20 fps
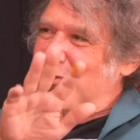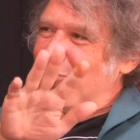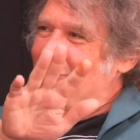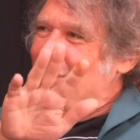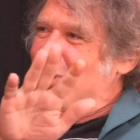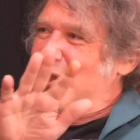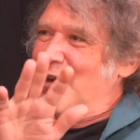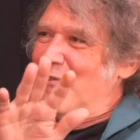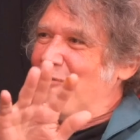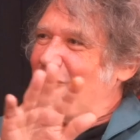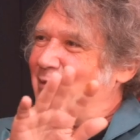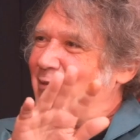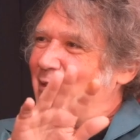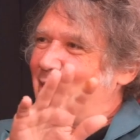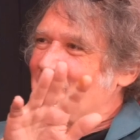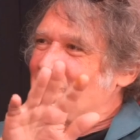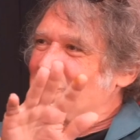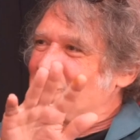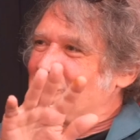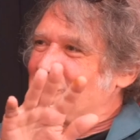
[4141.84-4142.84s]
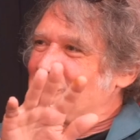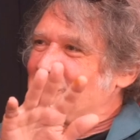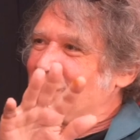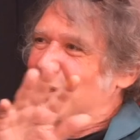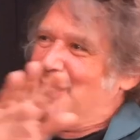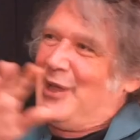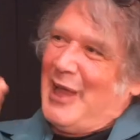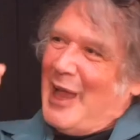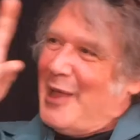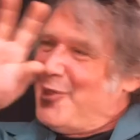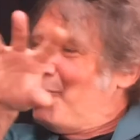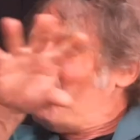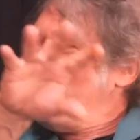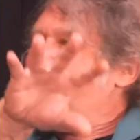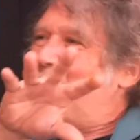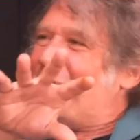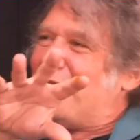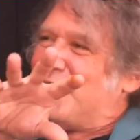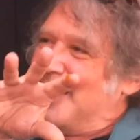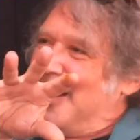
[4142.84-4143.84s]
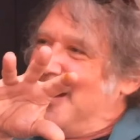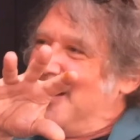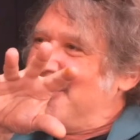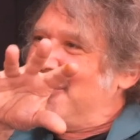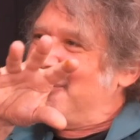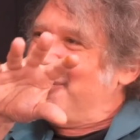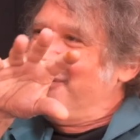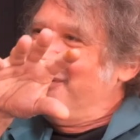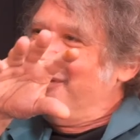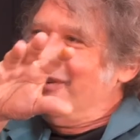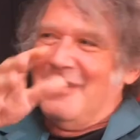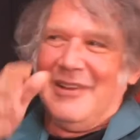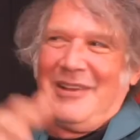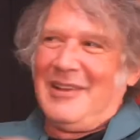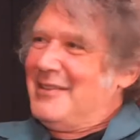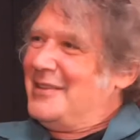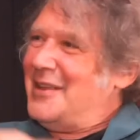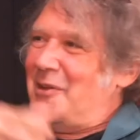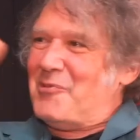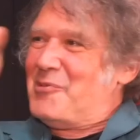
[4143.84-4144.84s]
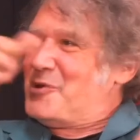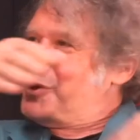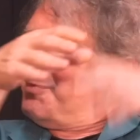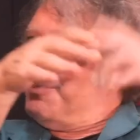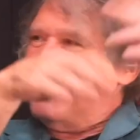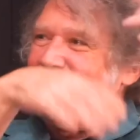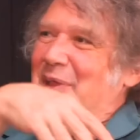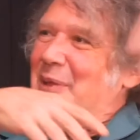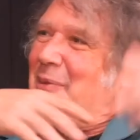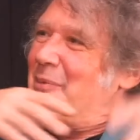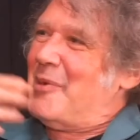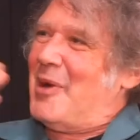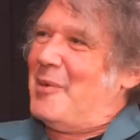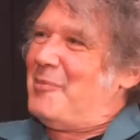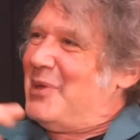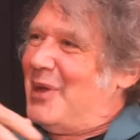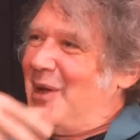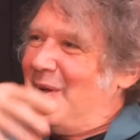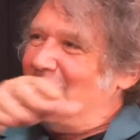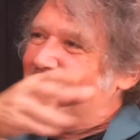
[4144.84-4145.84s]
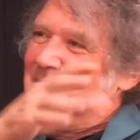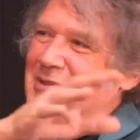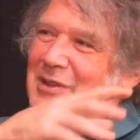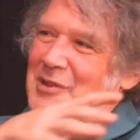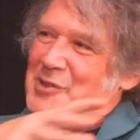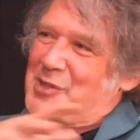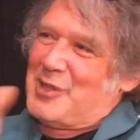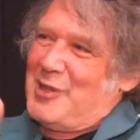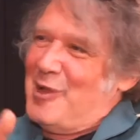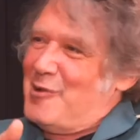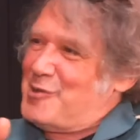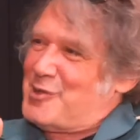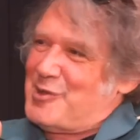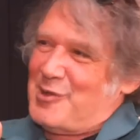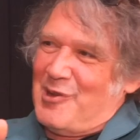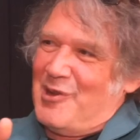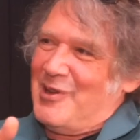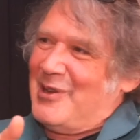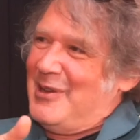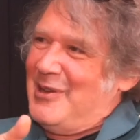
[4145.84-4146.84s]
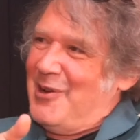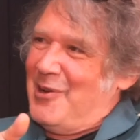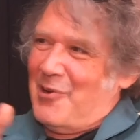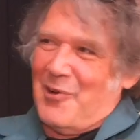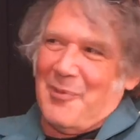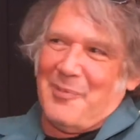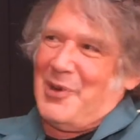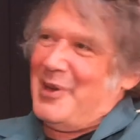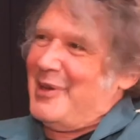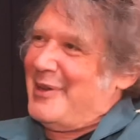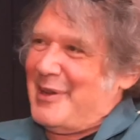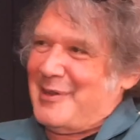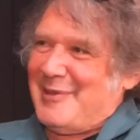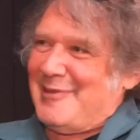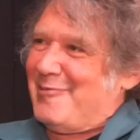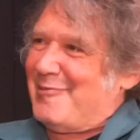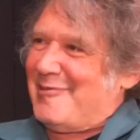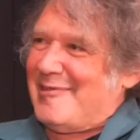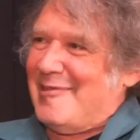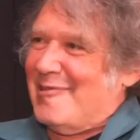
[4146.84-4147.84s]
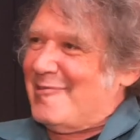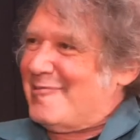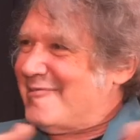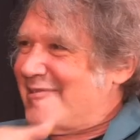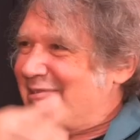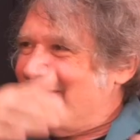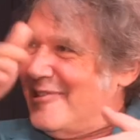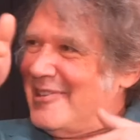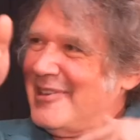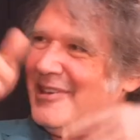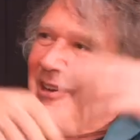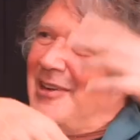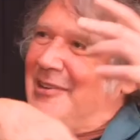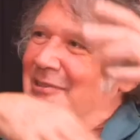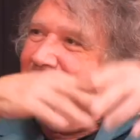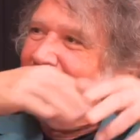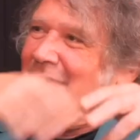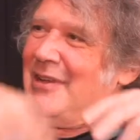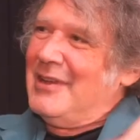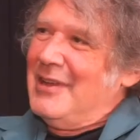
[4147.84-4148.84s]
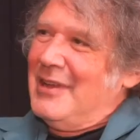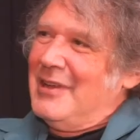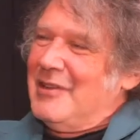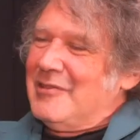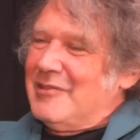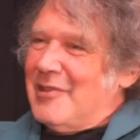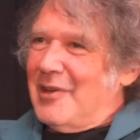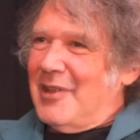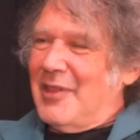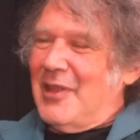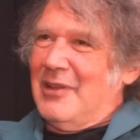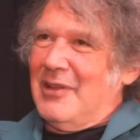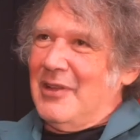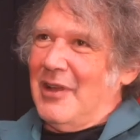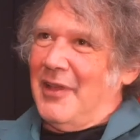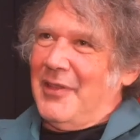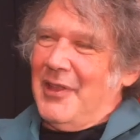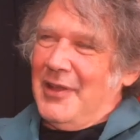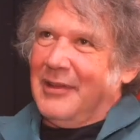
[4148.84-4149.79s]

three cover versions, mm-hmm. and they're all together. No, we'll split them up. You got a slow song here. Don't put it next to a slow song. You know, so I think I